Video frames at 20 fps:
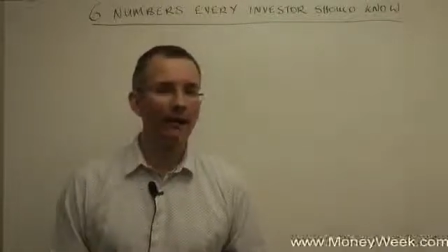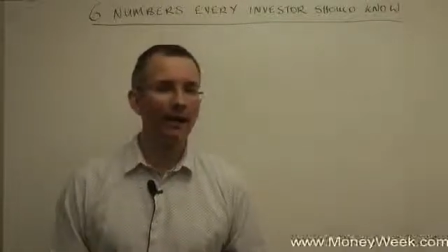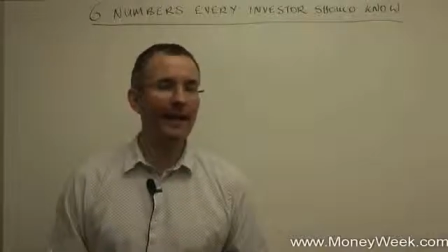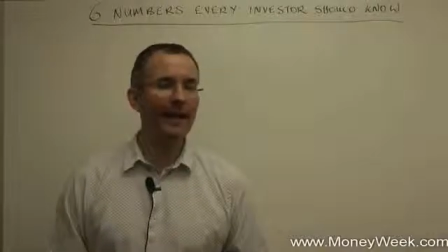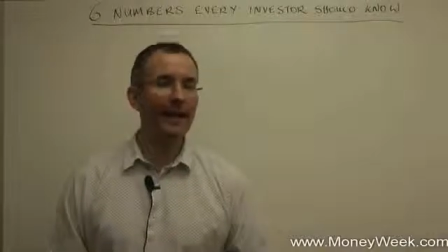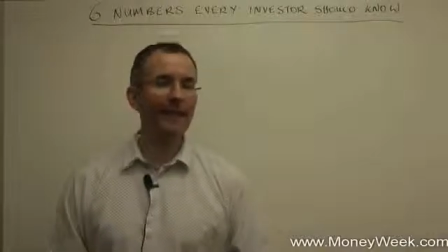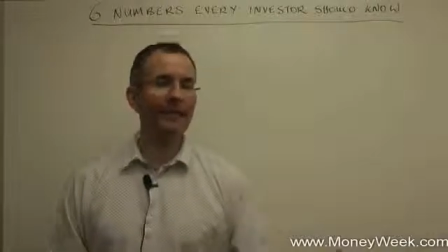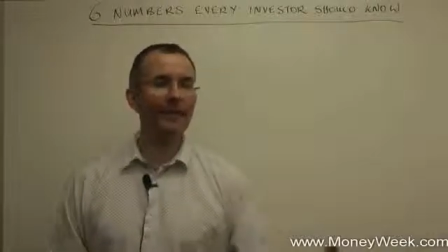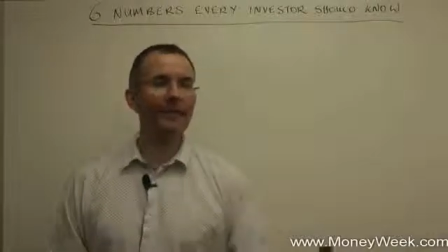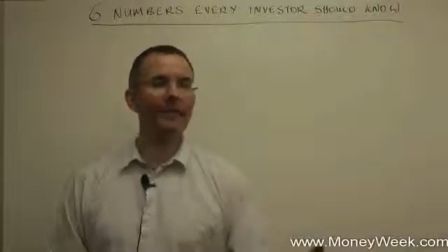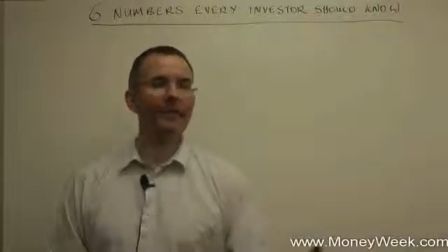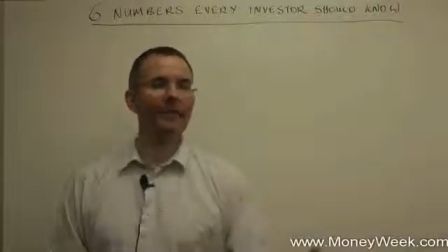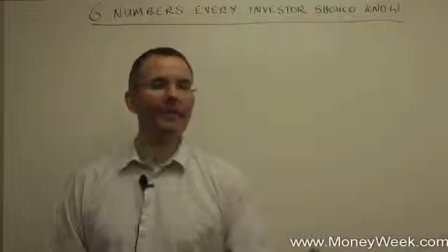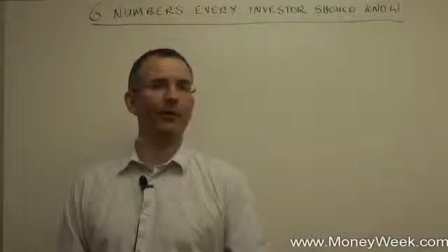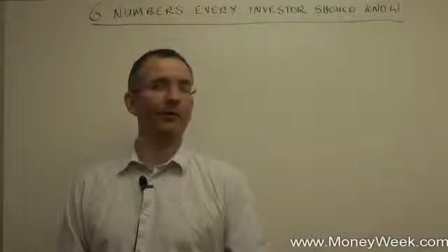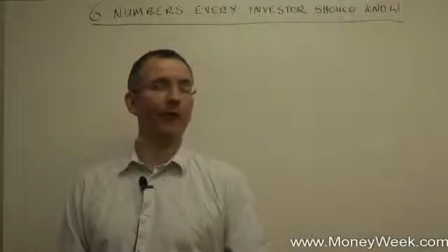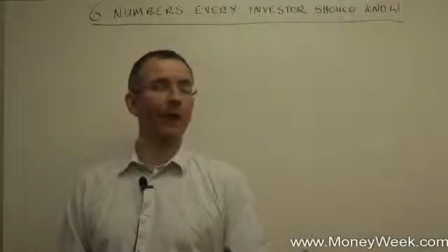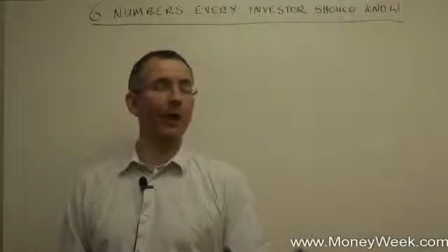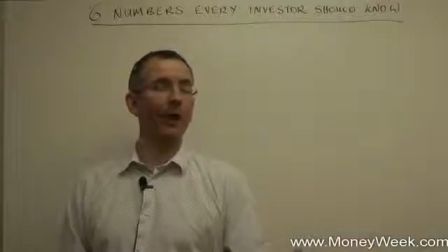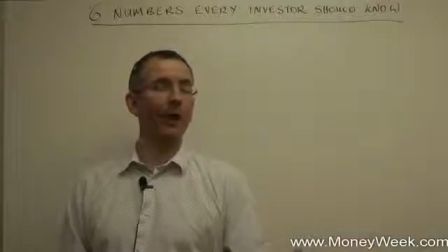even if it's
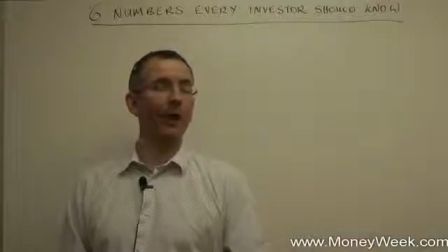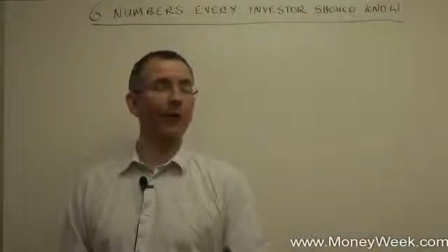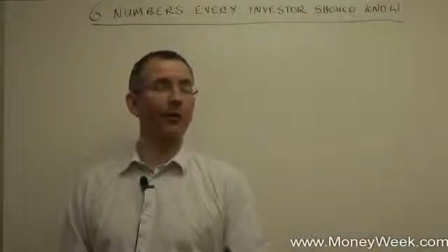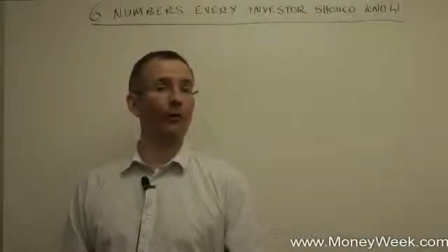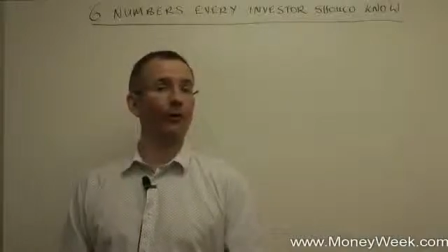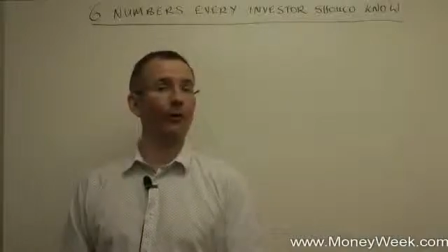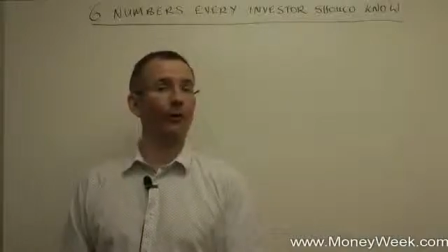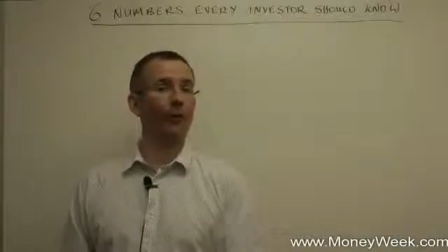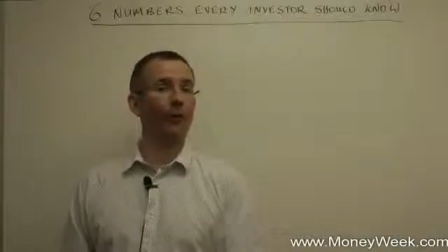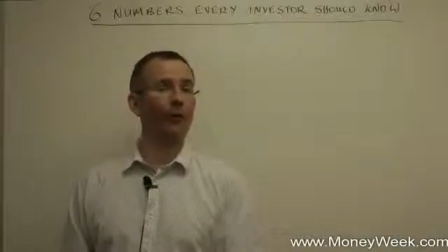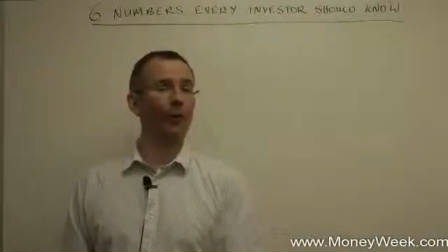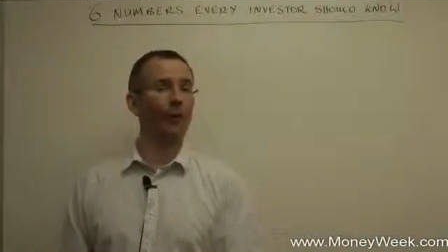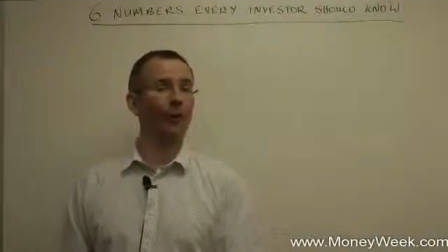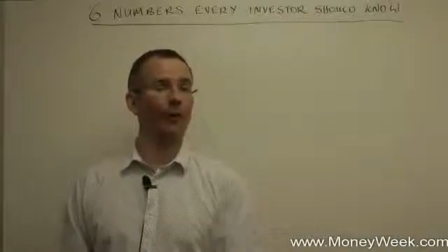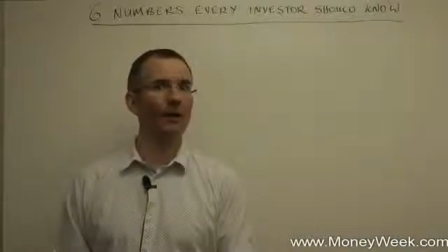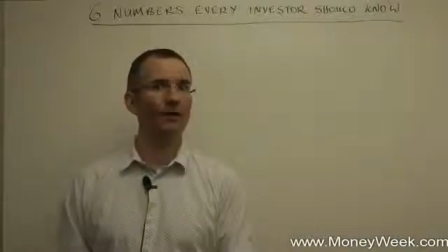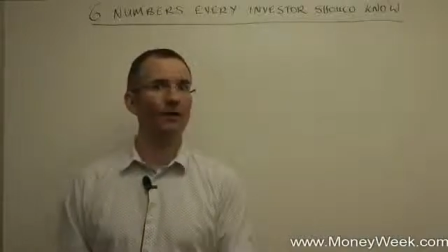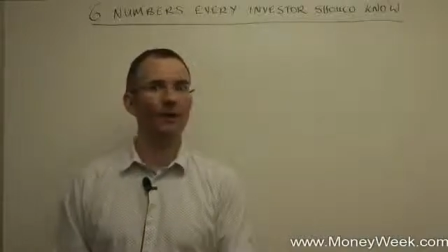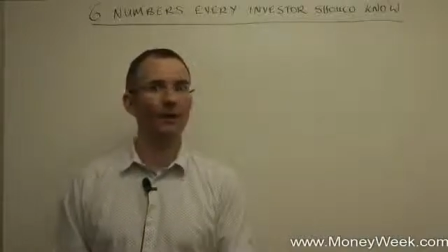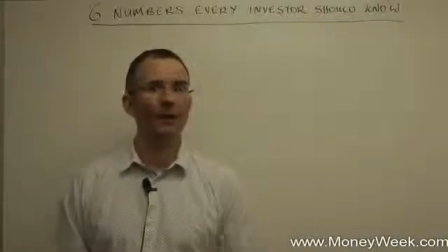a very well spun
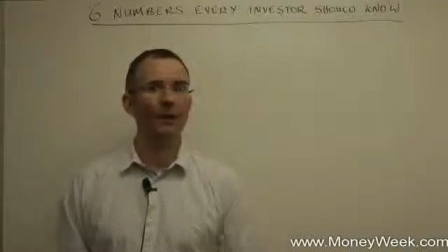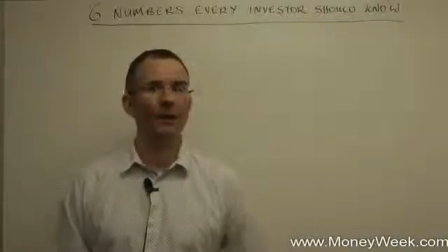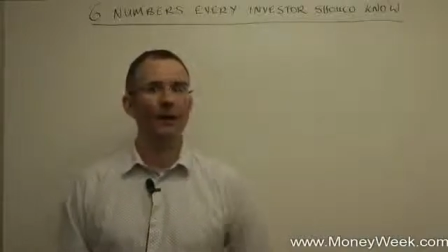one,